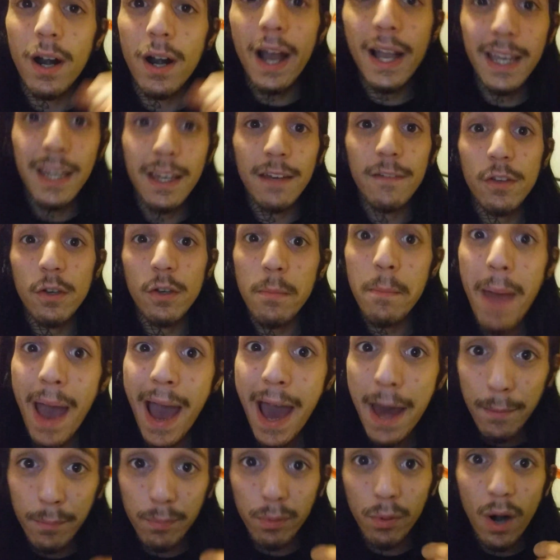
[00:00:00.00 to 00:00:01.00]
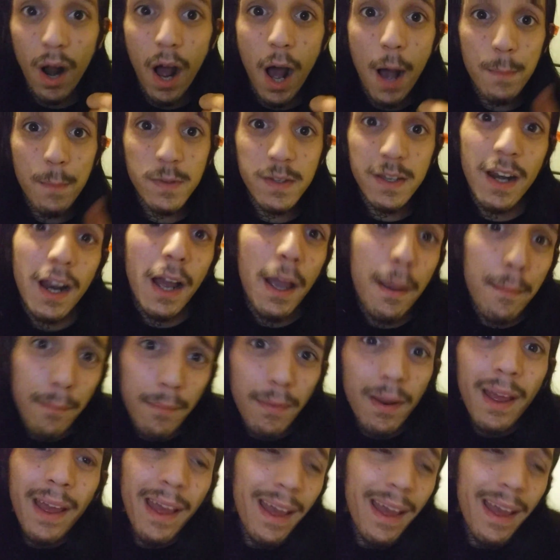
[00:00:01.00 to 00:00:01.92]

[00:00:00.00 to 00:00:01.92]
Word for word: I give you mad props and I am